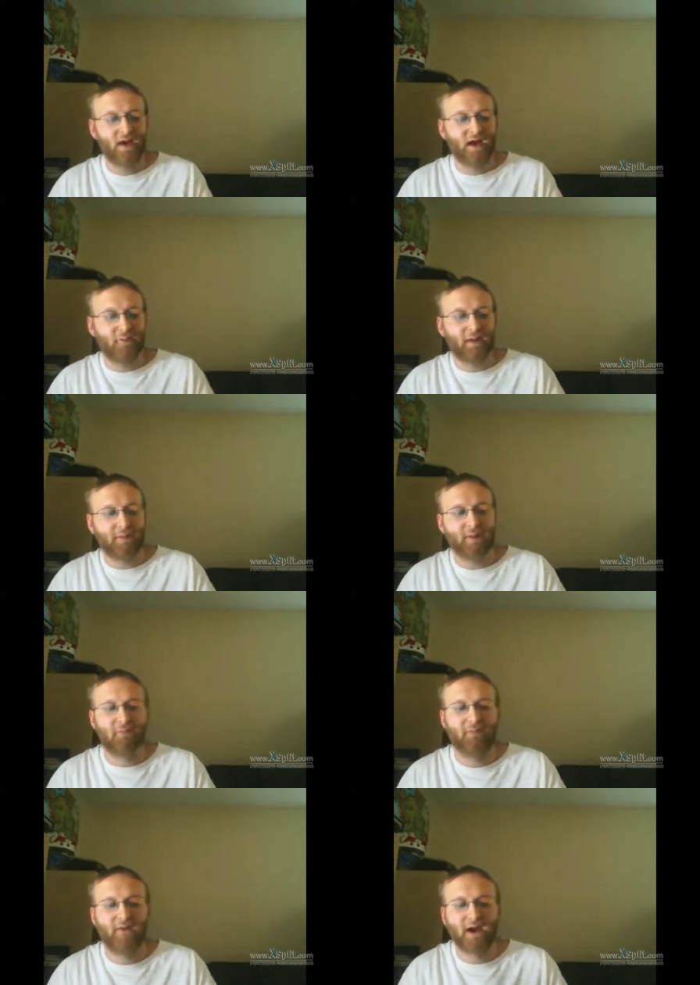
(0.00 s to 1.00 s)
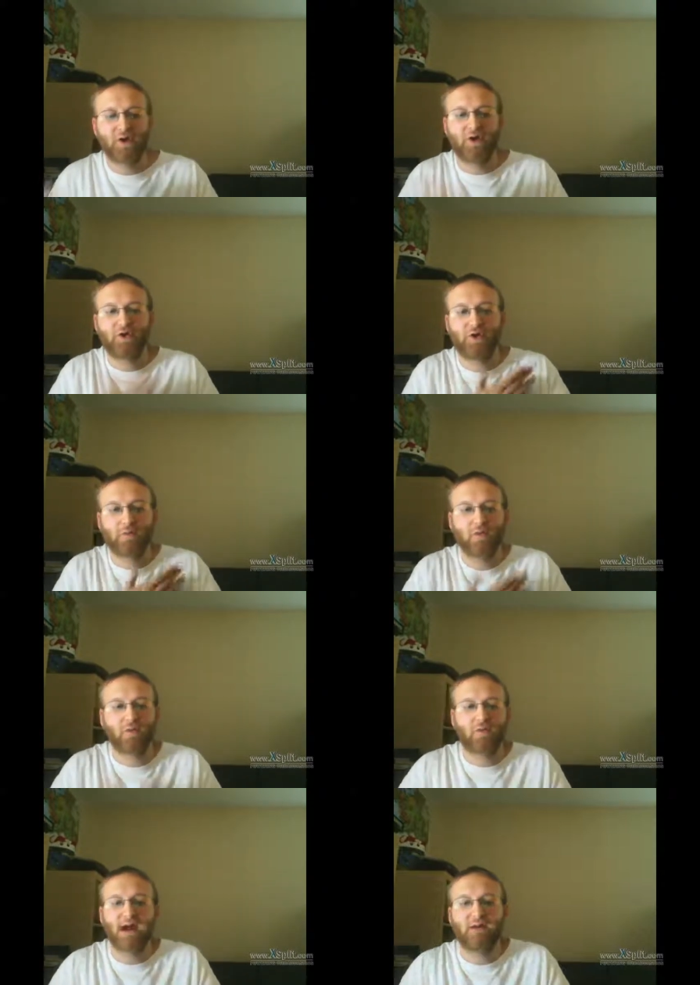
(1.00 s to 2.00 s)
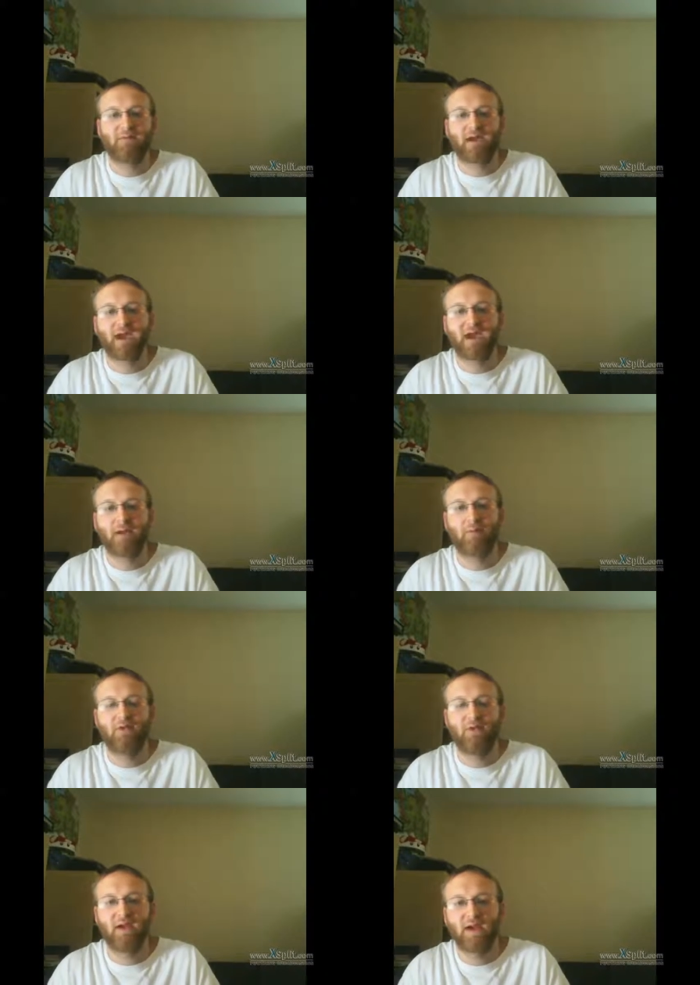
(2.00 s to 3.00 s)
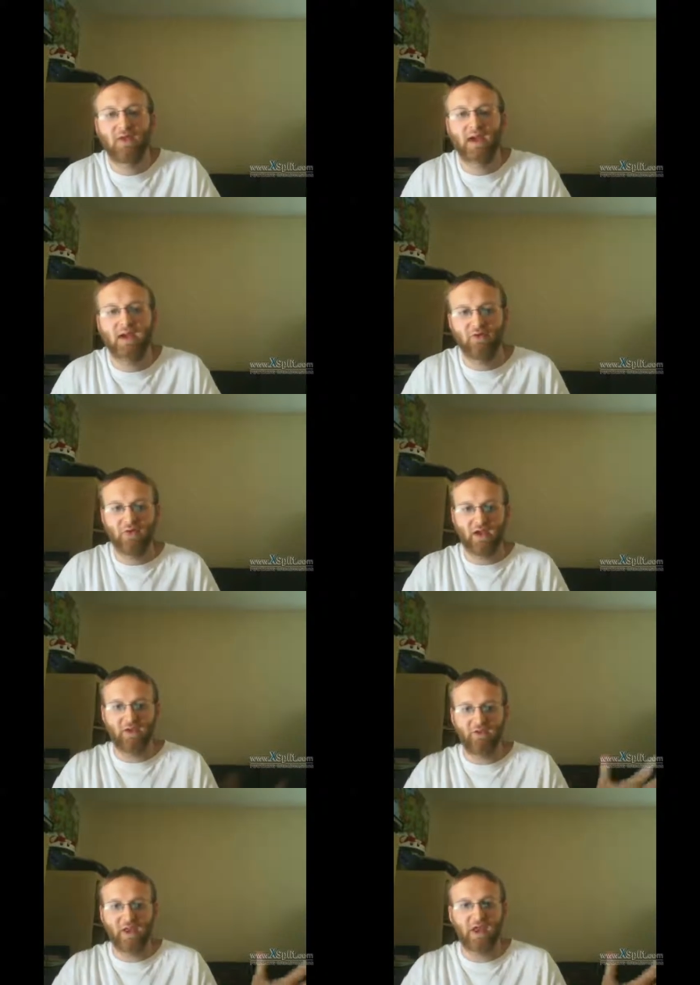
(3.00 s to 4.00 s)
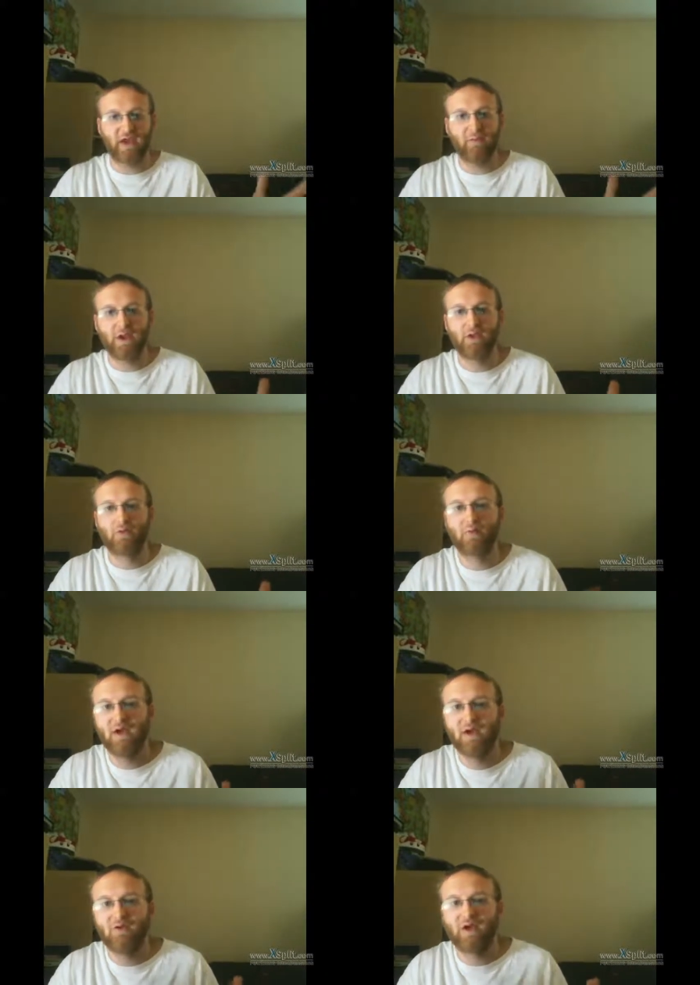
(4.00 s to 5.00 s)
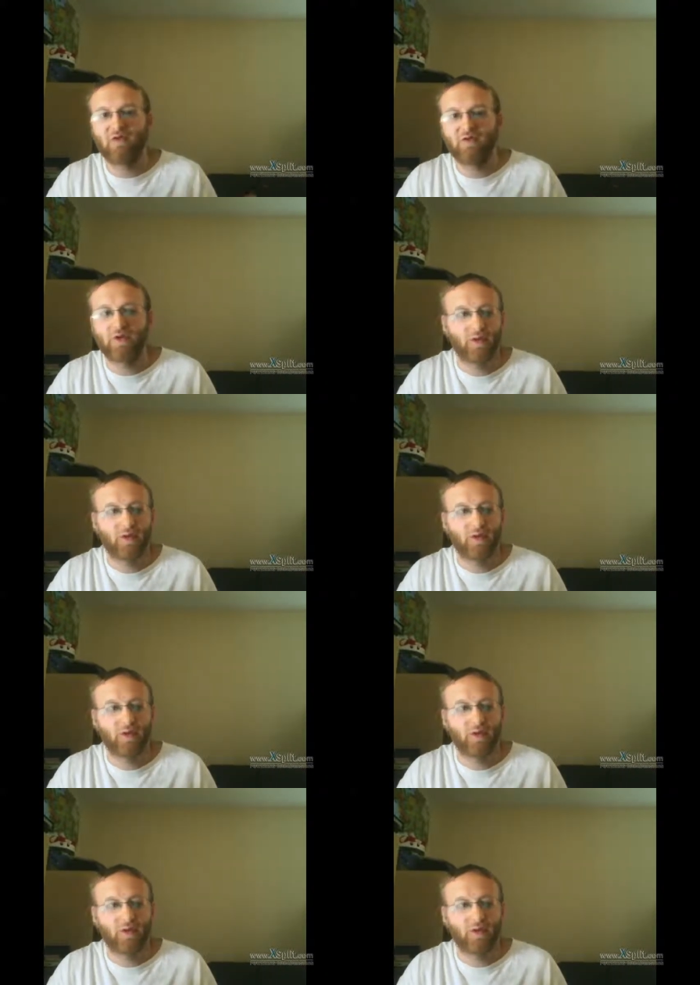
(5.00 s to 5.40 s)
how many people find TurboGrafx games in like just a CD bin or PlayStation,